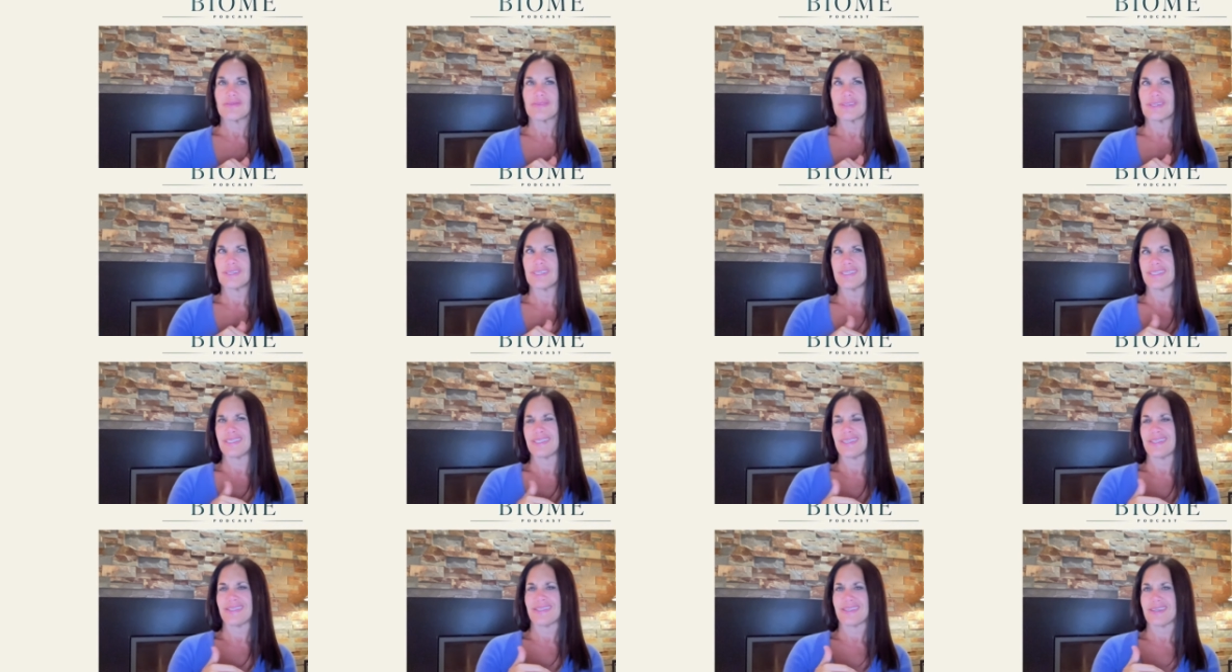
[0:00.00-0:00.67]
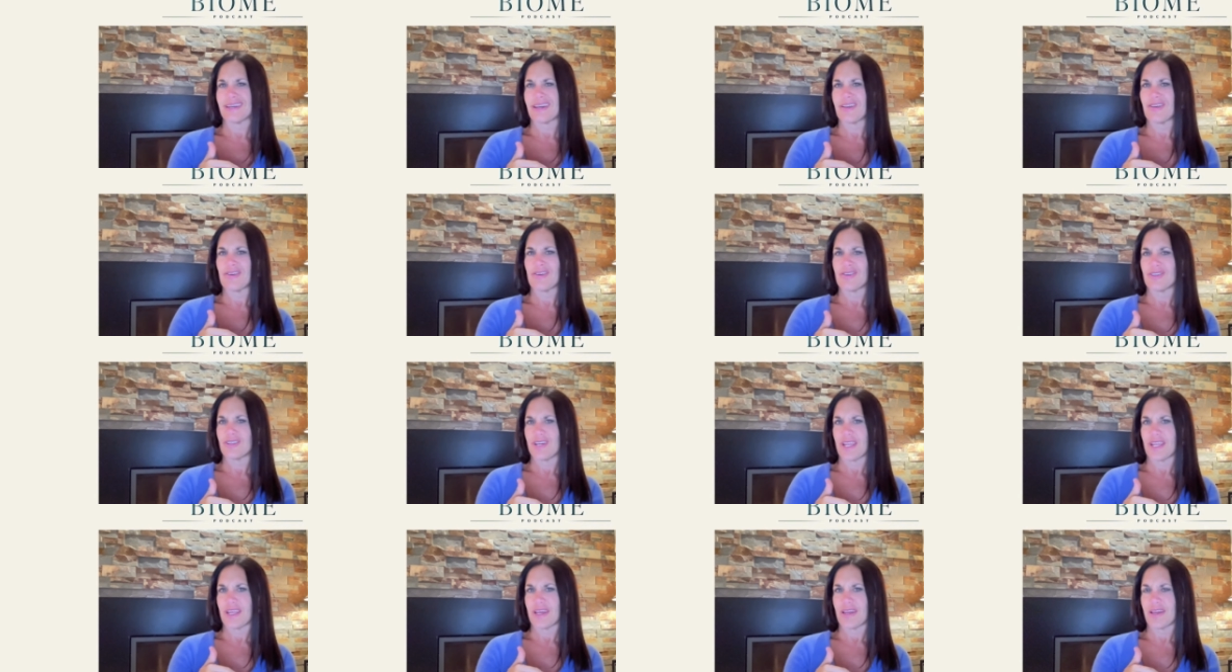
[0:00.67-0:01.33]
isn't
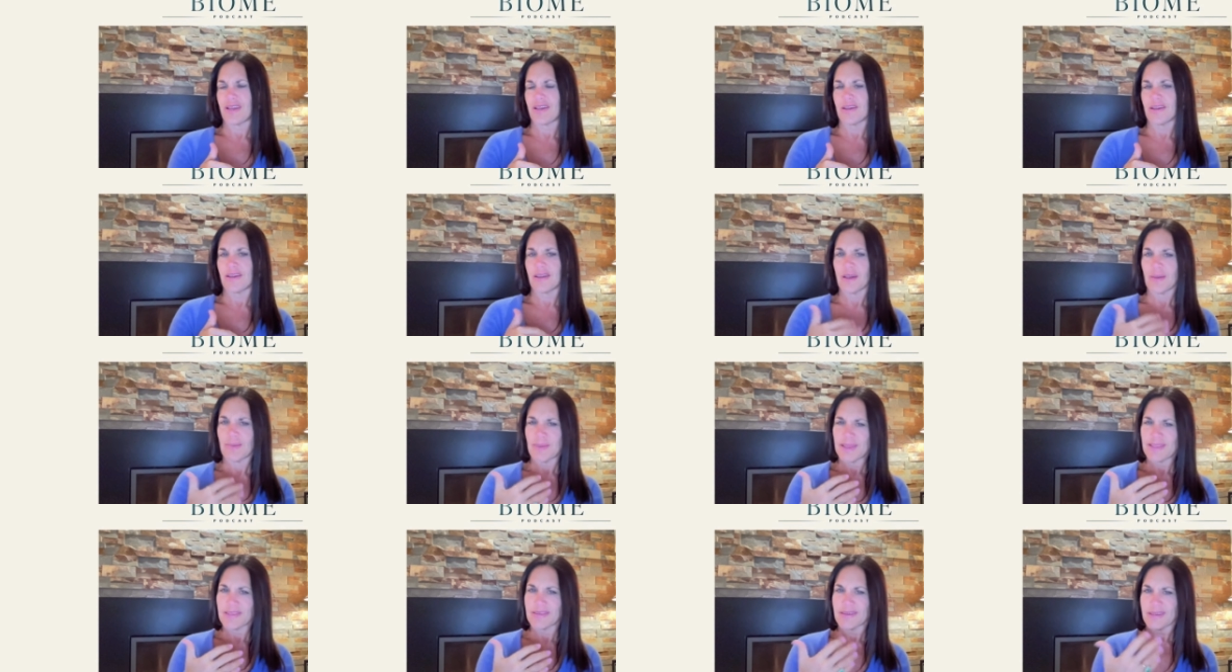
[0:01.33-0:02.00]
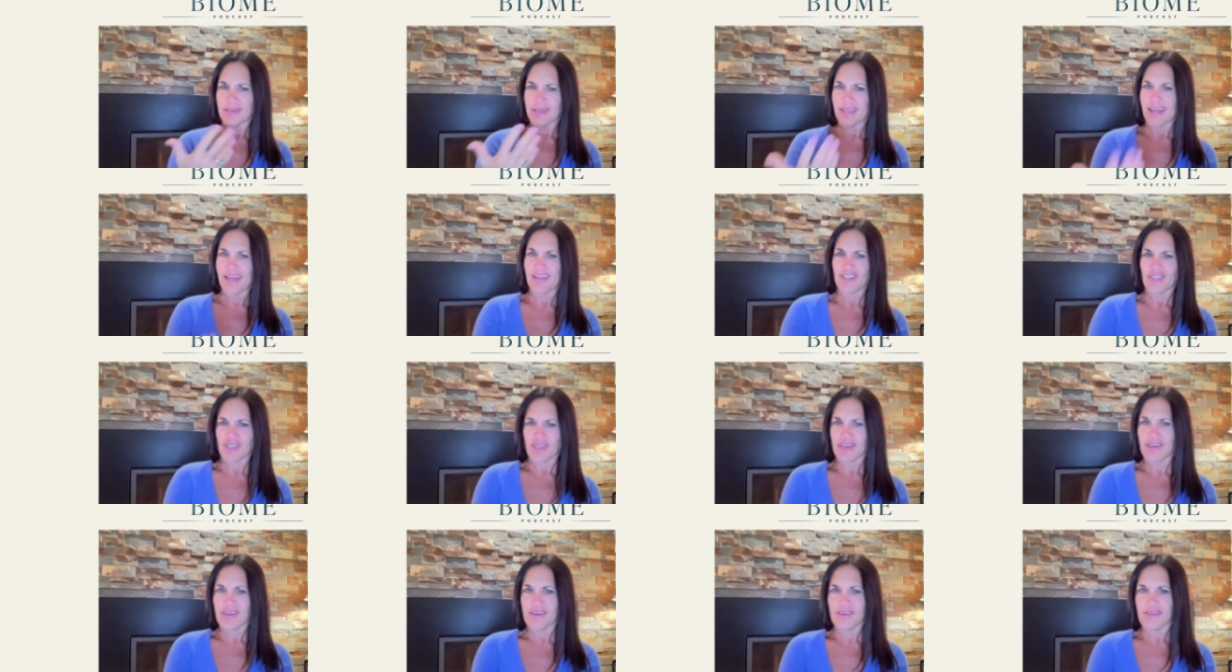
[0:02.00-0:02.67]
energetic. I mean, it
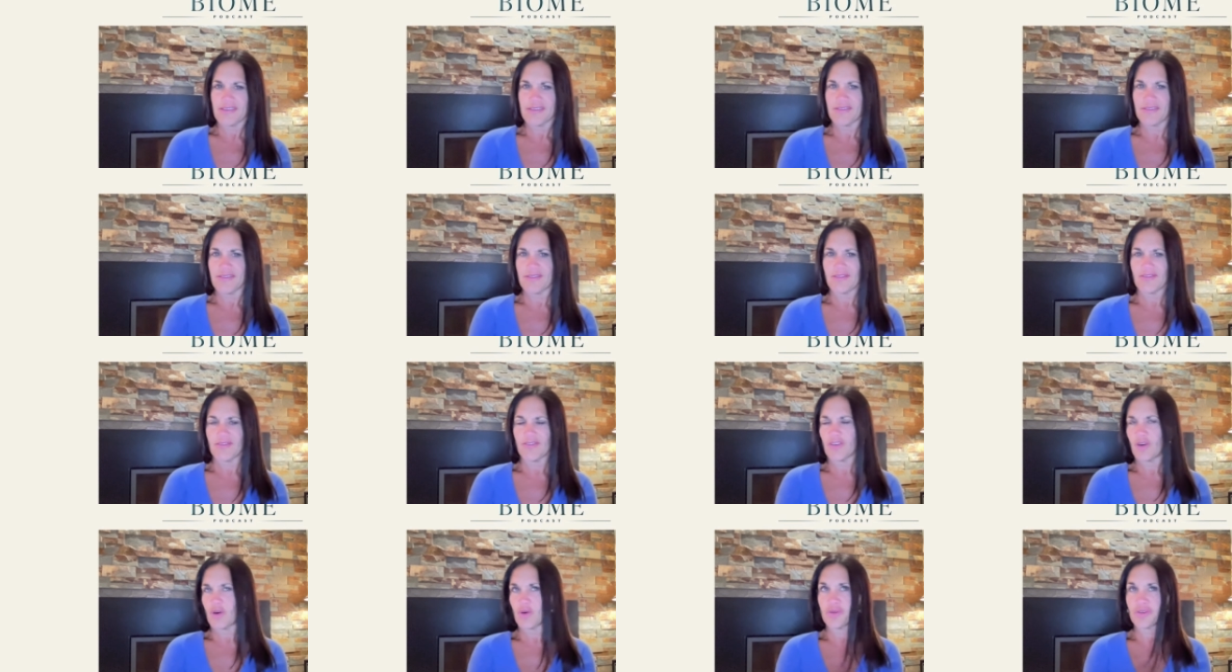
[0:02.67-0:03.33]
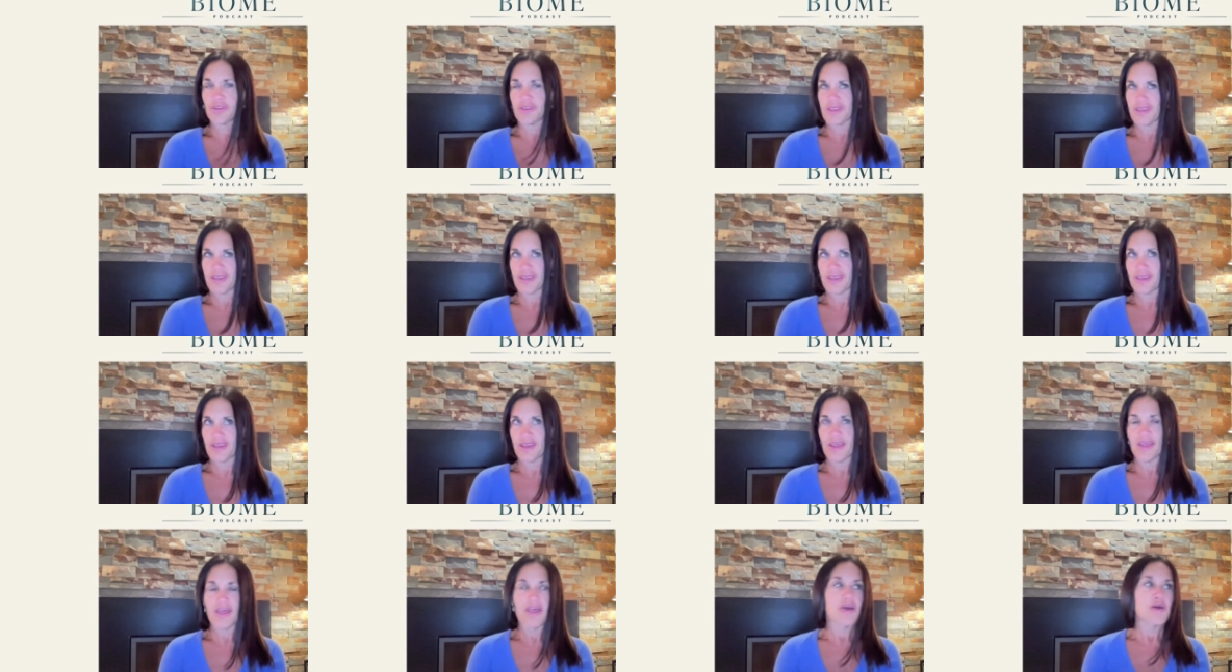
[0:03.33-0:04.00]
actually is totally,
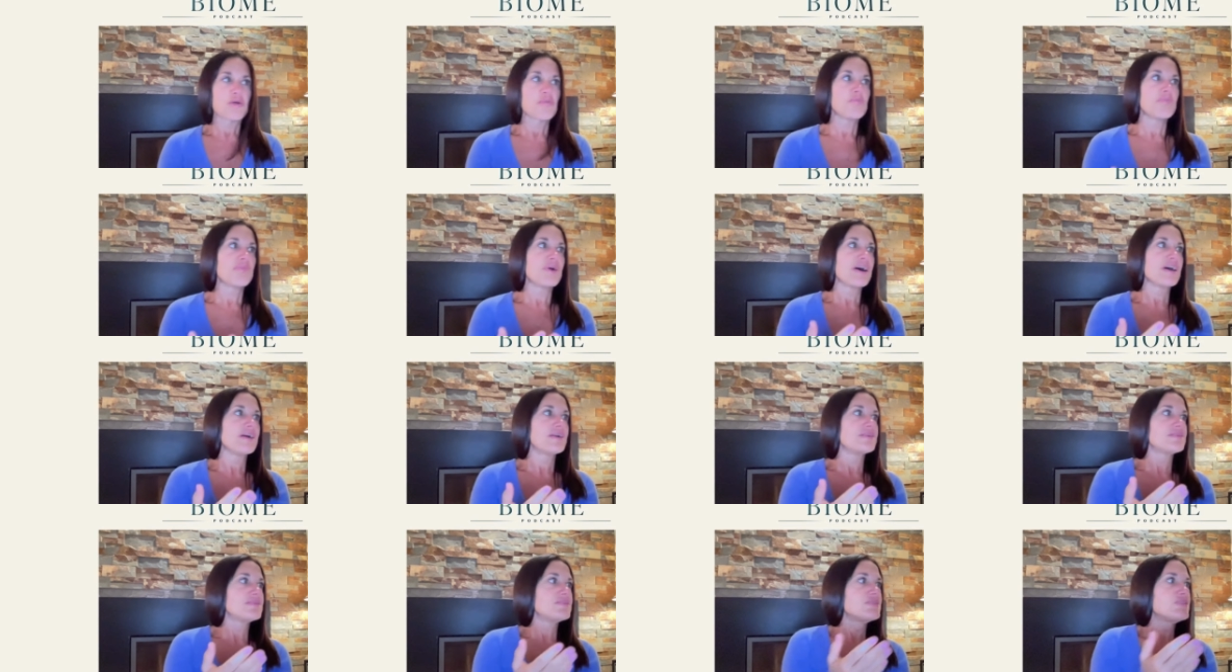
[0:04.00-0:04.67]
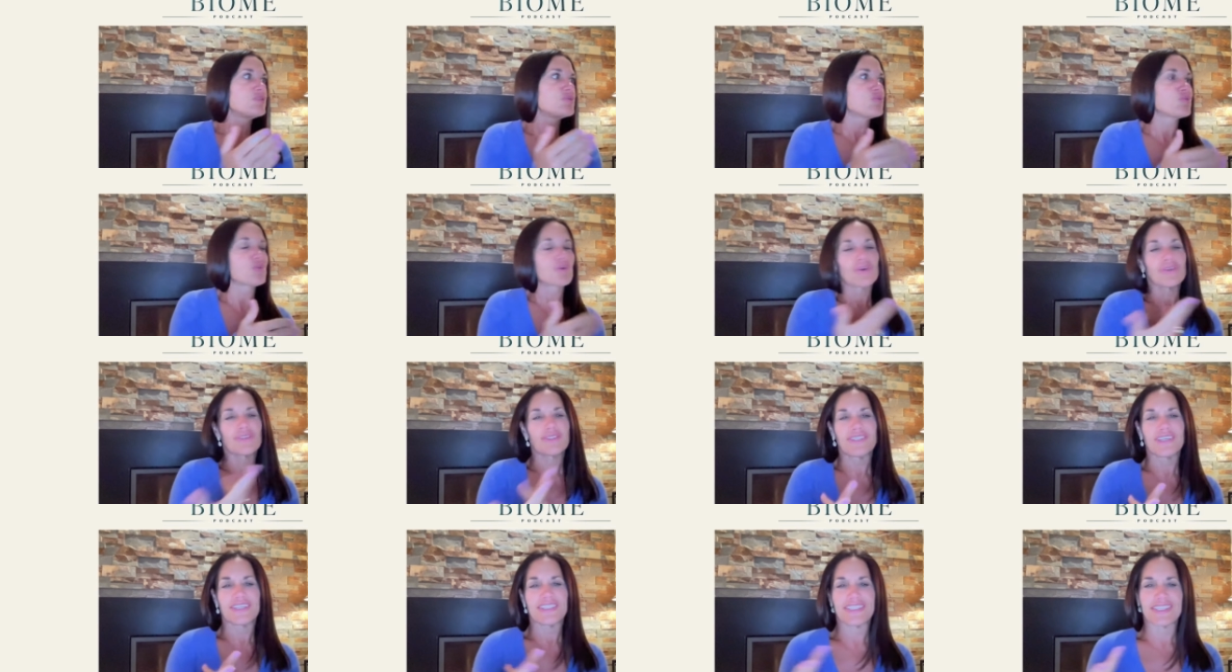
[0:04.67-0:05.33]
but the
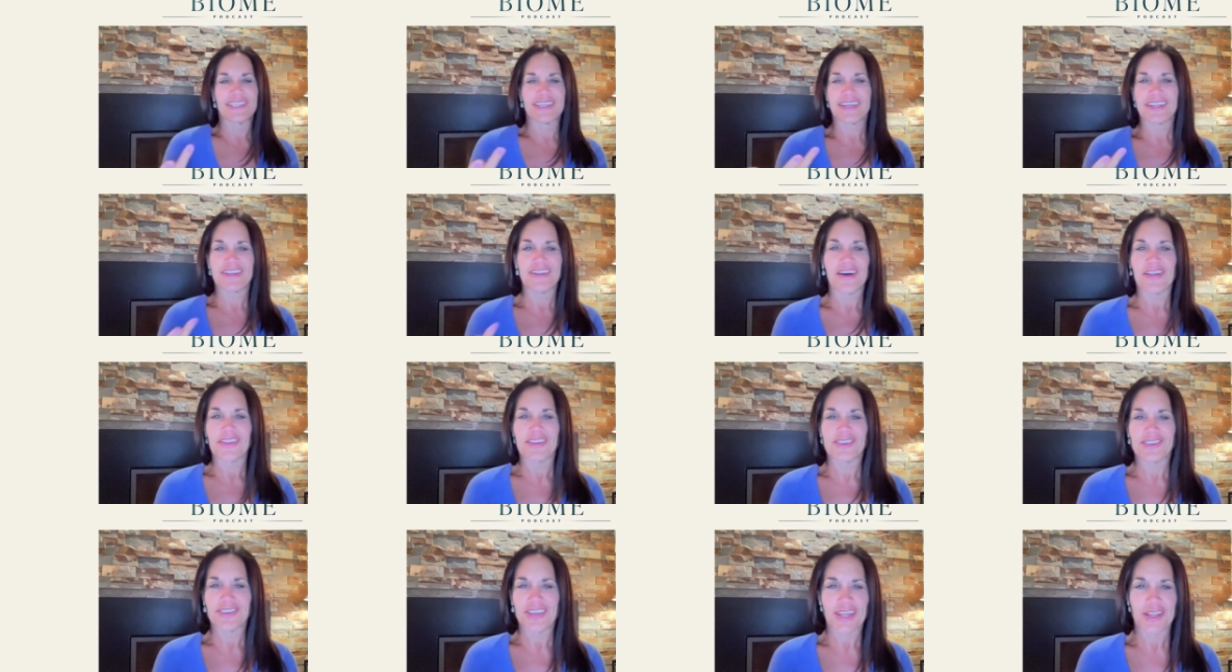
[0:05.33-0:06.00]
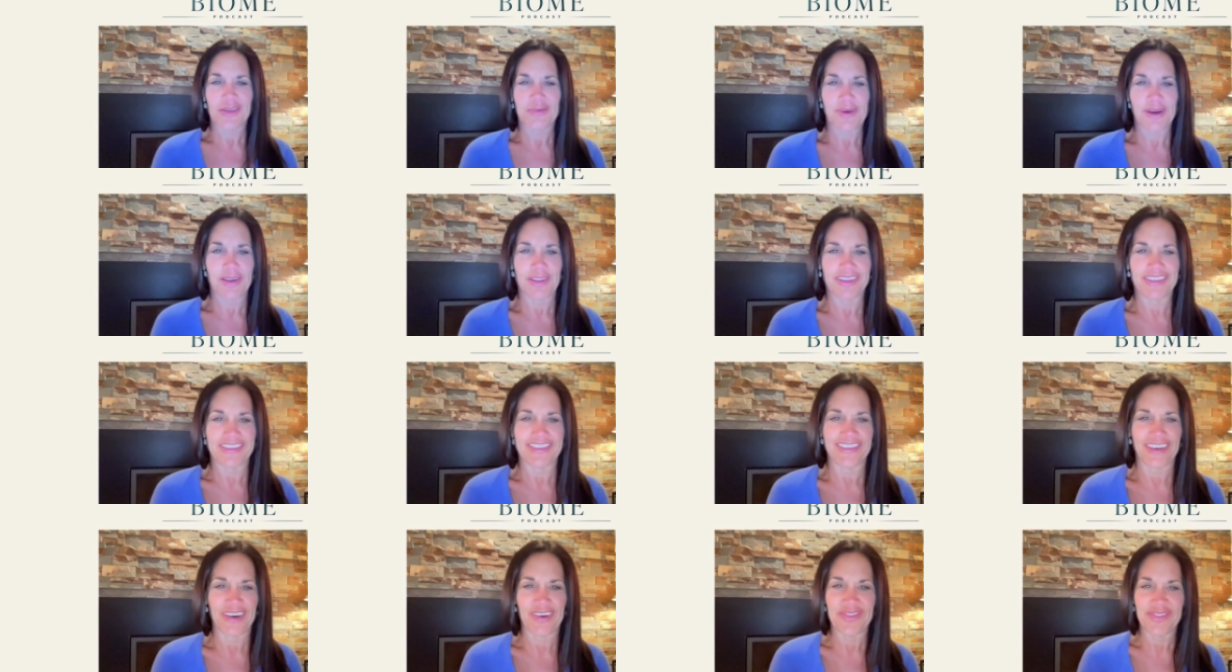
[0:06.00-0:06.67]
world doesn't acknowledge that about
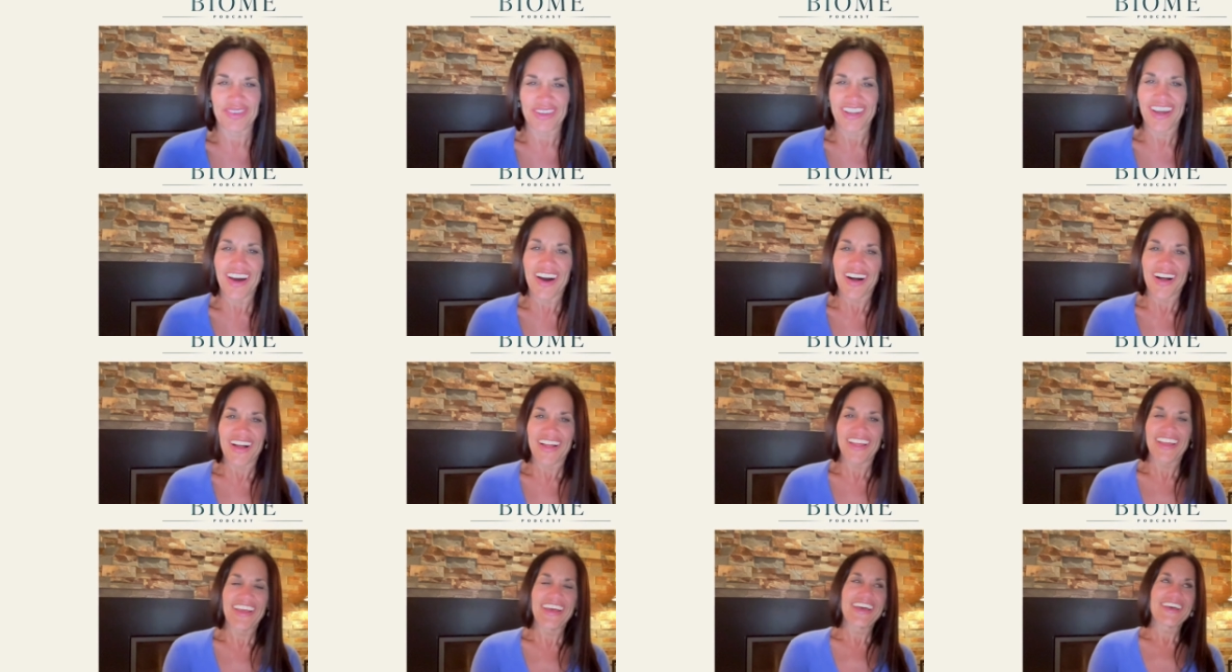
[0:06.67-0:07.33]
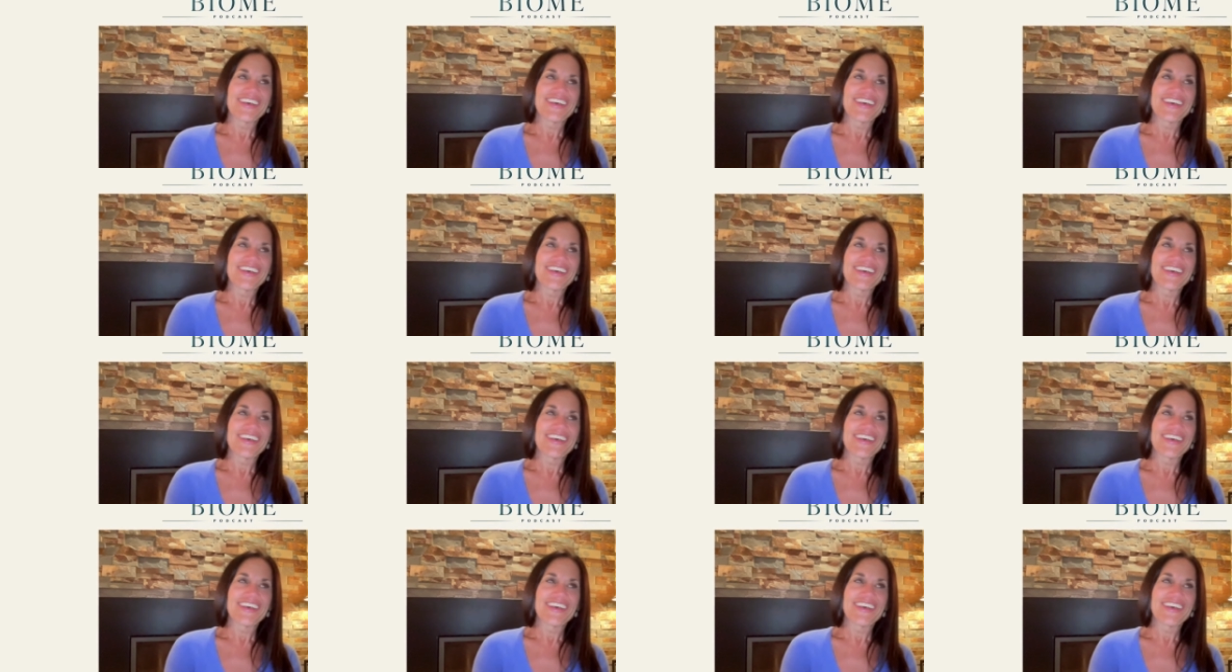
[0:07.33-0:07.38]
itself at all.